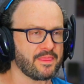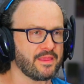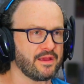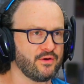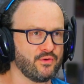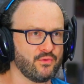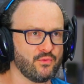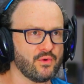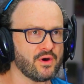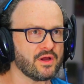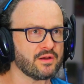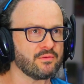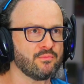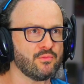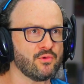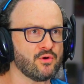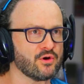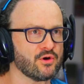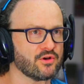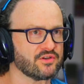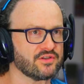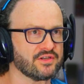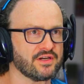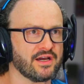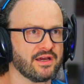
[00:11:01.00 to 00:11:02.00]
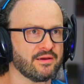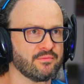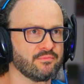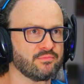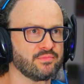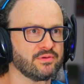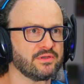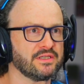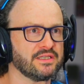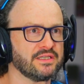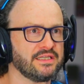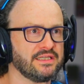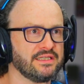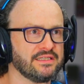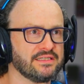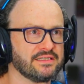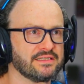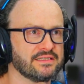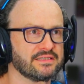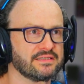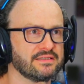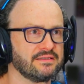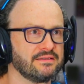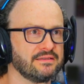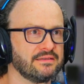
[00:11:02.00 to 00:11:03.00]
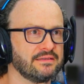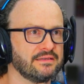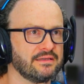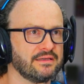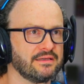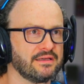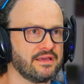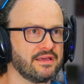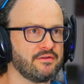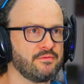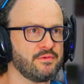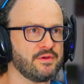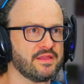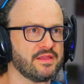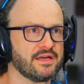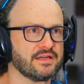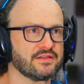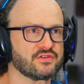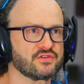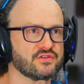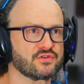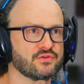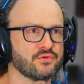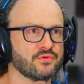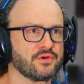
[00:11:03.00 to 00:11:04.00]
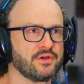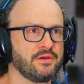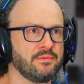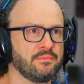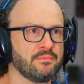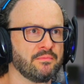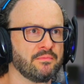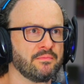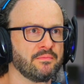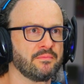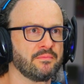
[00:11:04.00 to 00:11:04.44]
One more time, please. Give me that scream.